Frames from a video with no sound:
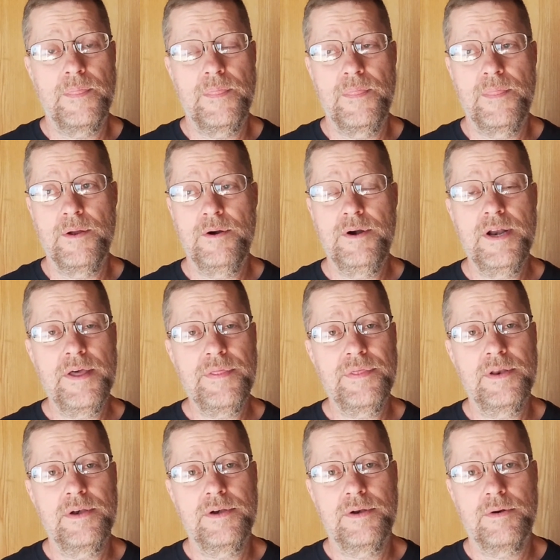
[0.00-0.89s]
They're
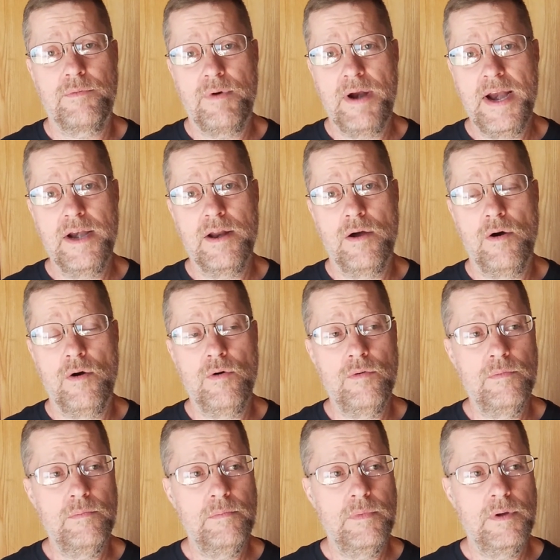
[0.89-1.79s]
nothing to write
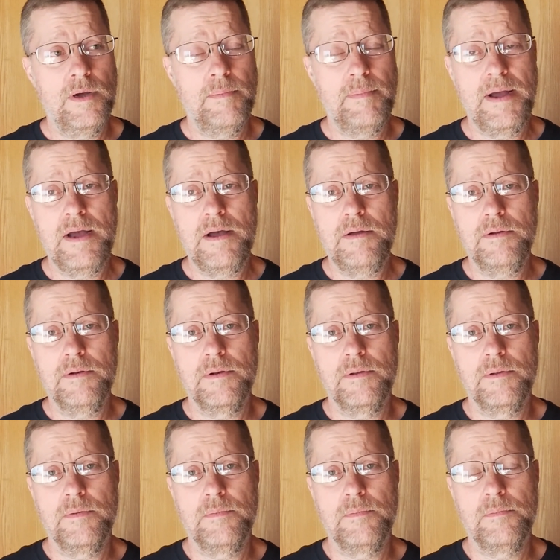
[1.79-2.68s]
home about,
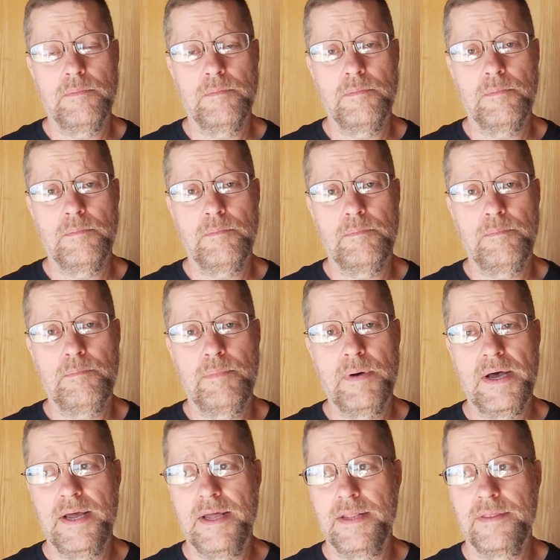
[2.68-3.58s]

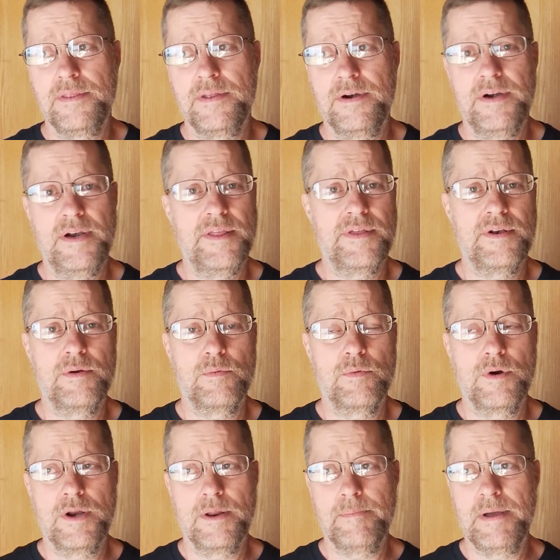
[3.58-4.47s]
but they're nothing to
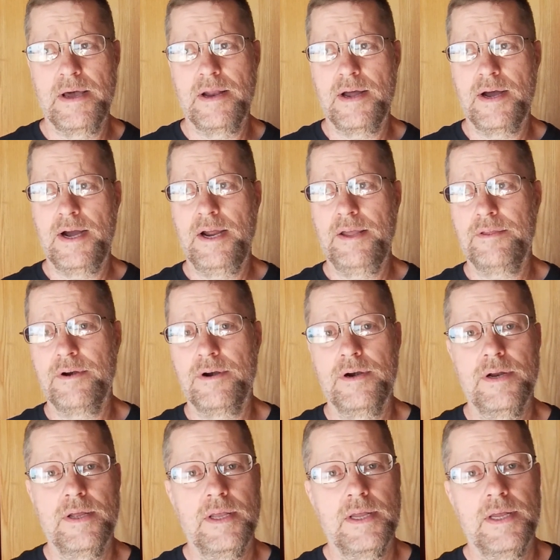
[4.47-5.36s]
worry about either.